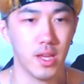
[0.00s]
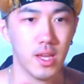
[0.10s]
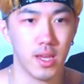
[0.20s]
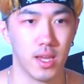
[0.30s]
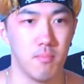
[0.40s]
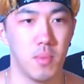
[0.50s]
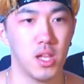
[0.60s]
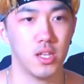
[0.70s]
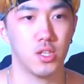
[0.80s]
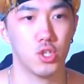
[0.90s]
in
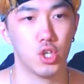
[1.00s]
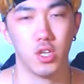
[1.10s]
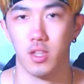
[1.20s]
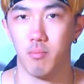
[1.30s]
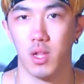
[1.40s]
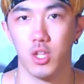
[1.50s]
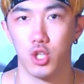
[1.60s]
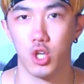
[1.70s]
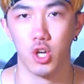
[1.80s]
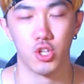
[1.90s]
the Melon
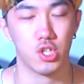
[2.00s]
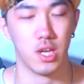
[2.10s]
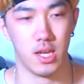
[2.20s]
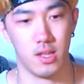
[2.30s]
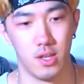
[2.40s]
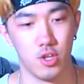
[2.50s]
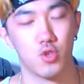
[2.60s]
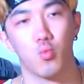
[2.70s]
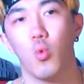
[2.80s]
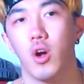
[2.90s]
charts, and they
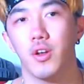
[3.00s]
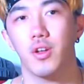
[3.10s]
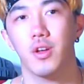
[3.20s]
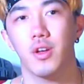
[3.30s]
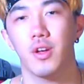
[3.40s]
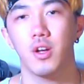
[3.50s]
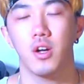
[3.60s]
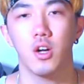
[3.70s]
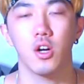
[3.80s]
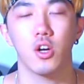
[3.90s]
just won
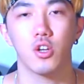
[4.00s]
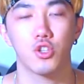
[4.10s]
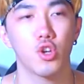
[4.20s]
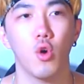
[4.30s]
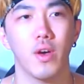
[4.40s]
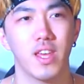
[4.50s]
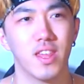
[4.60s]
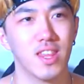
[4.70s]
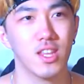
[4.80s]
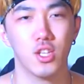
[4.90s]
a show. And I
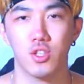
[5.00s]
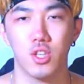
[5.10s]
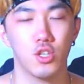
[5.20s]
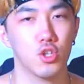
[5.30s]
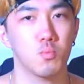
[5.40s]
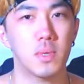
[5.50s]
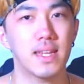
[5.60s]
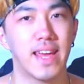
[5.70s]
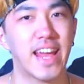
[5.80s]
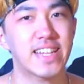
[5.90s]
think they just
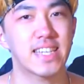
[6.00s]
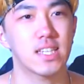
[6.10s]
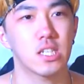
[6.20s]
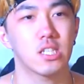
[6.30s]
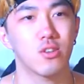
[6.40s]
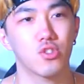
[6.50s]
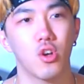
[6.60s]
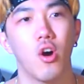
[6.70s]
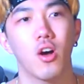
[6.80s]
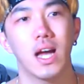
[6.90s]
beat ATEEZ's new
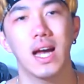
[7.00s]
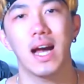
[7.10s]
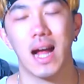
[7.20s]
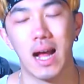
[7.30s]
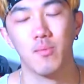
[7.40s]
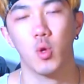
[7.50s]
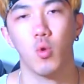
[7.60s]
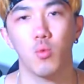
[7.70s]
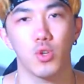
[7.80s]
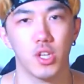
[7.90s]
song, I'm the
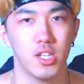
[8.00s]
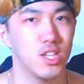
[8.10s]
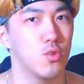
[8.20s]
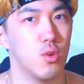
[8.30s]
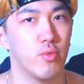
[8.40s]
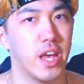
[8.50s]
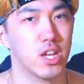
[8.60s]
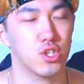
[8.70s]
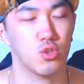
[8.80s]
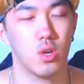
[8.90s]
One, which I did do a
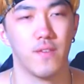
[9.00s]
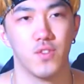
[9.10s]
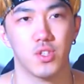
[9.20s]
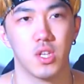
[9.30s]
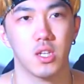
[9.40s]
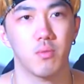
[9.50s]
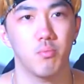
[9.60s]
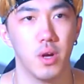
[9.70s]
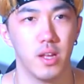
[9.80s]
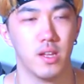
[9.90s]
reaction to, I haven't seen it.
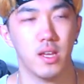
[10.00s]
But